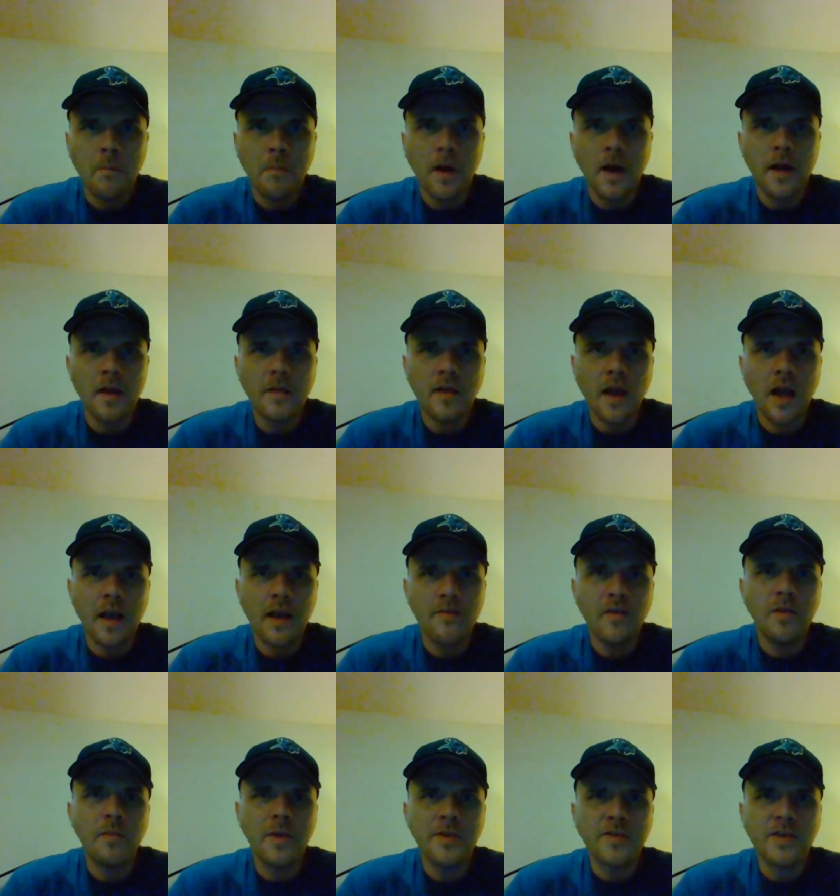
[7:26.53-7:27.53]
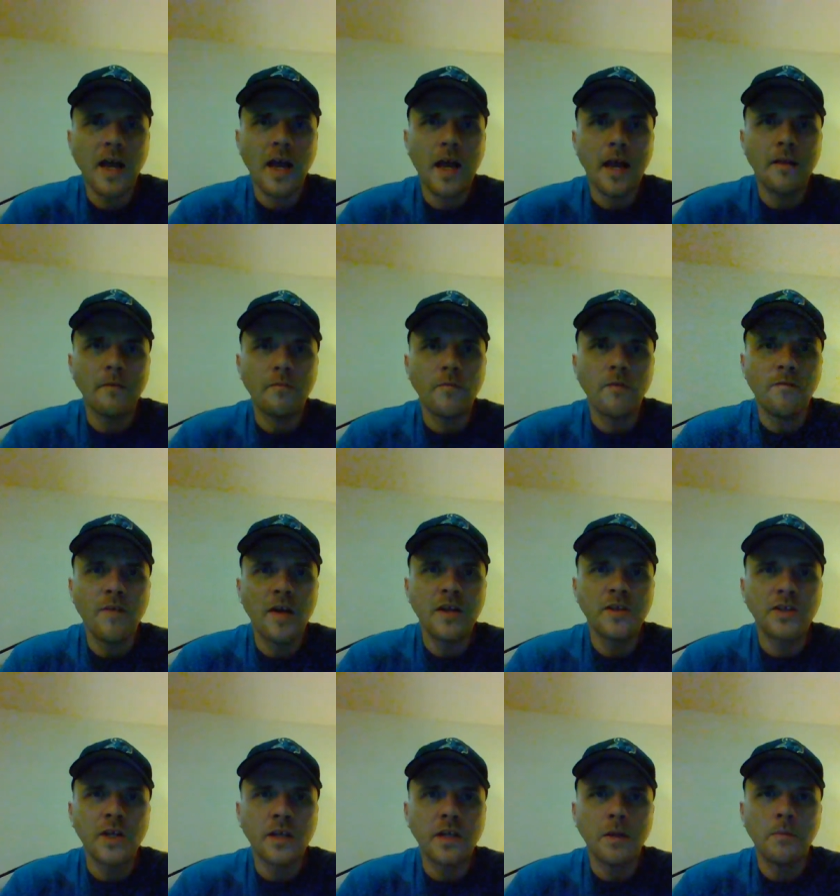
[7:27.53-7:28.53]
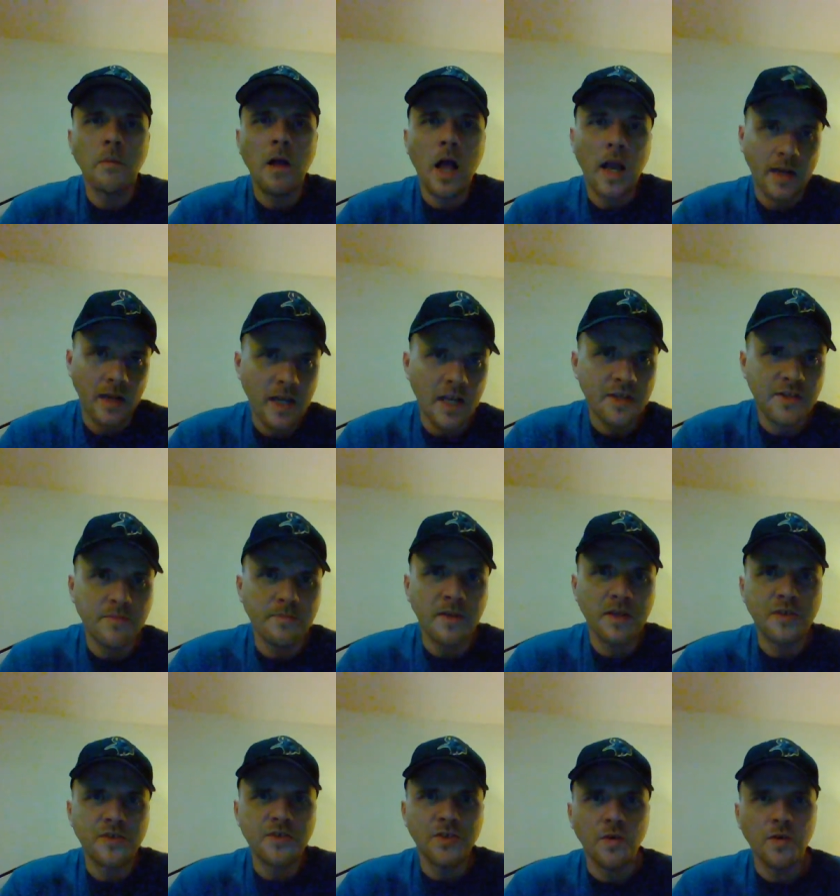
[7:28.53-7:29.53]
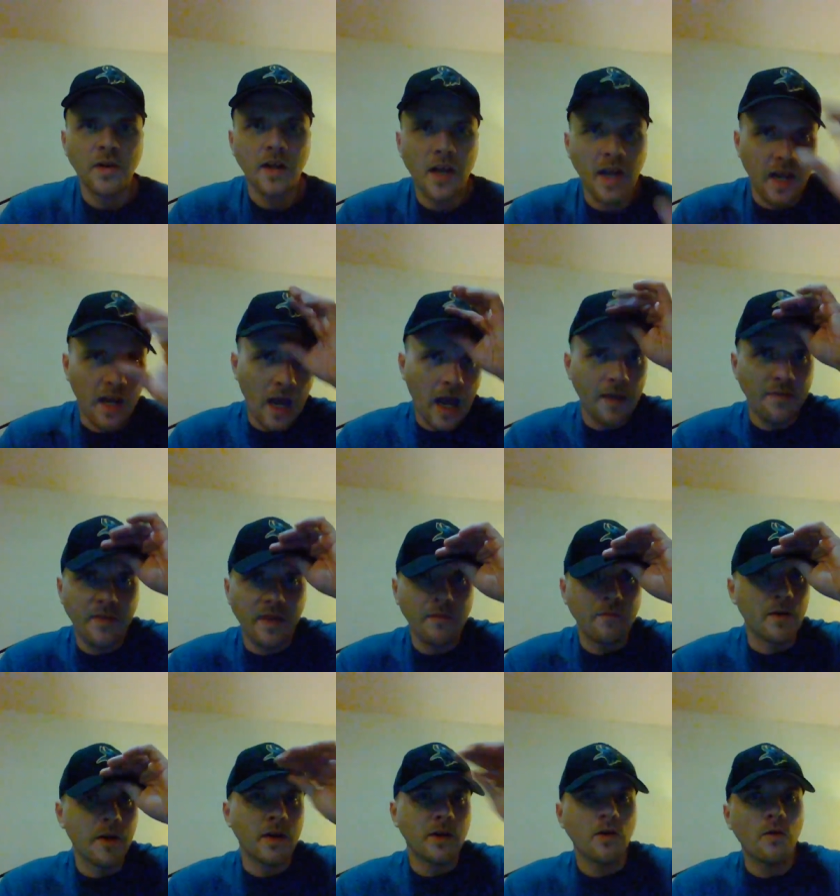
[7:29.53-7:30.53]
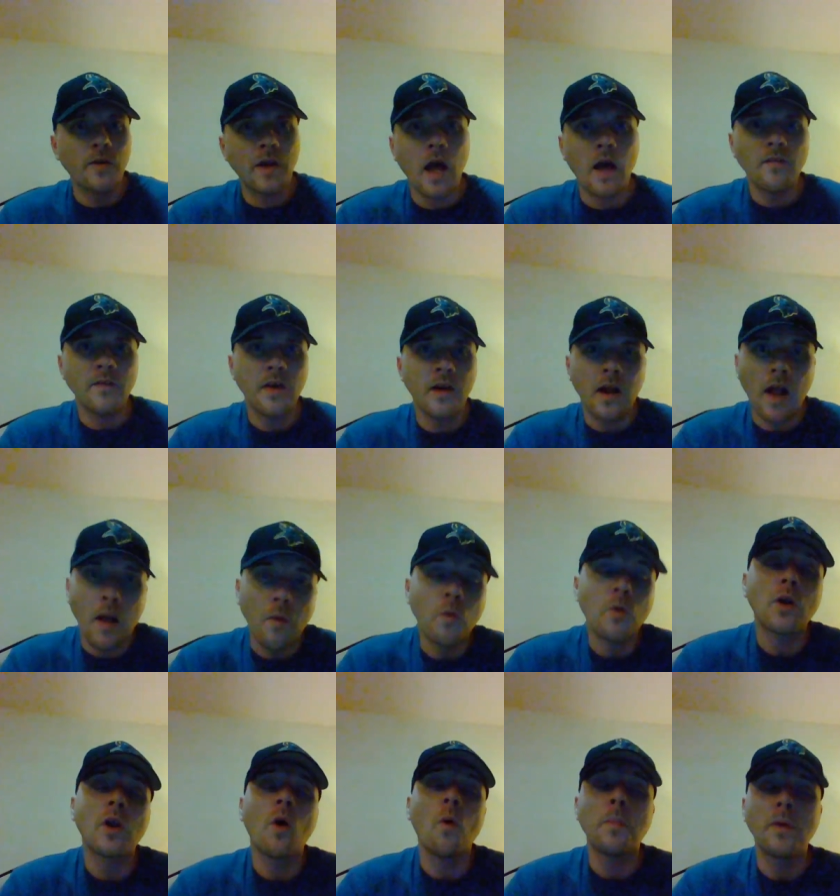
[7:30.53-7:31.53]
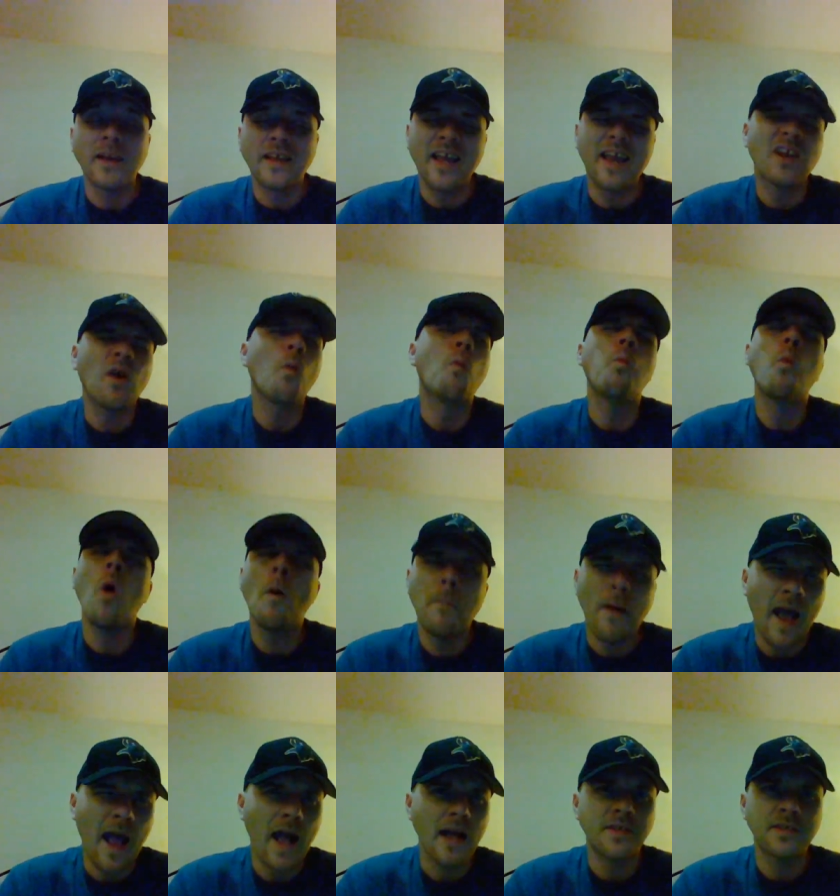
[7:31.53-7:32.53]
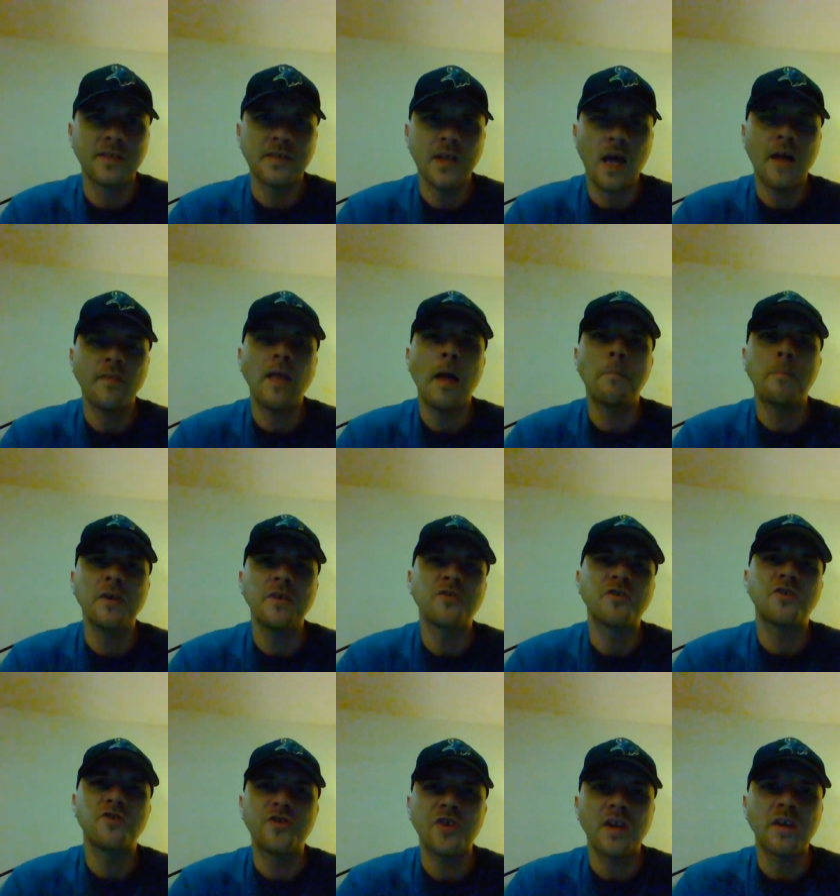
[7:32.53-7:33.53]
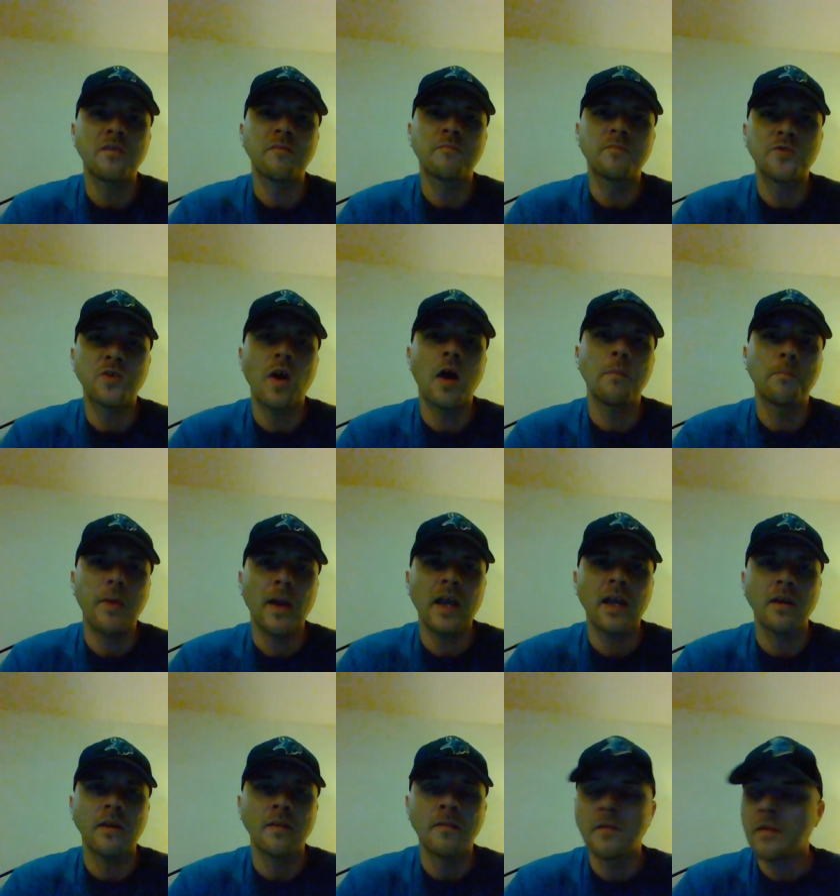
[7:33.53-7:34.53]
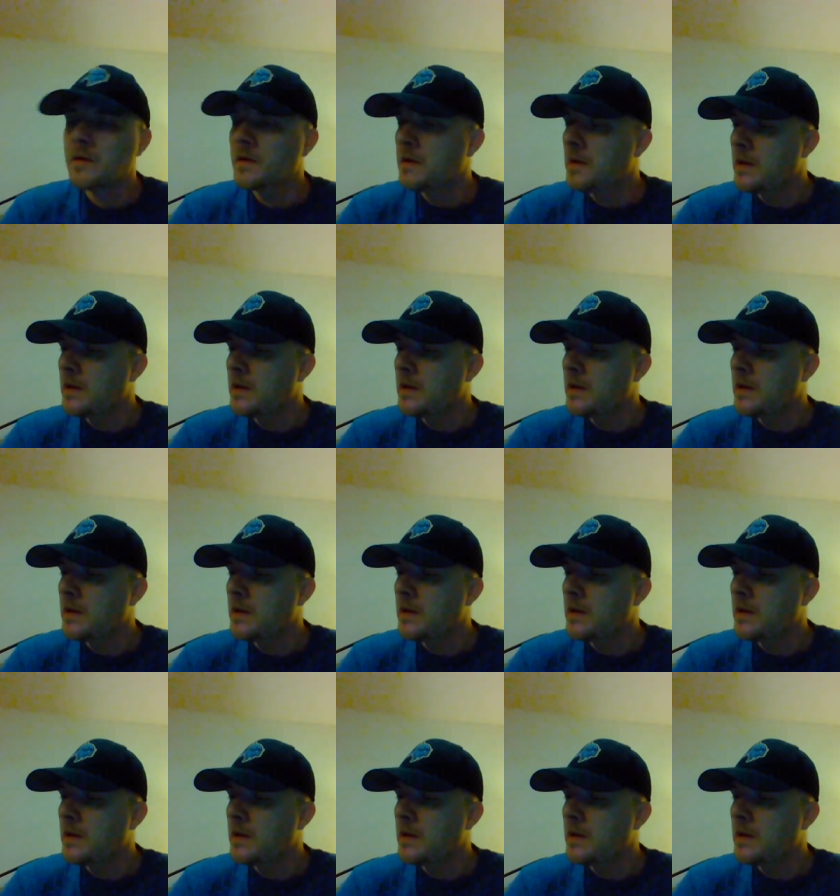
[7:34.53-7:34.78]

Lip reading: But if anybody's got revenge on their mind, it's Minnesota. And I think we're going to go down there, and we're going to open a can of whoop ass on that piece of shit, Sean Payton.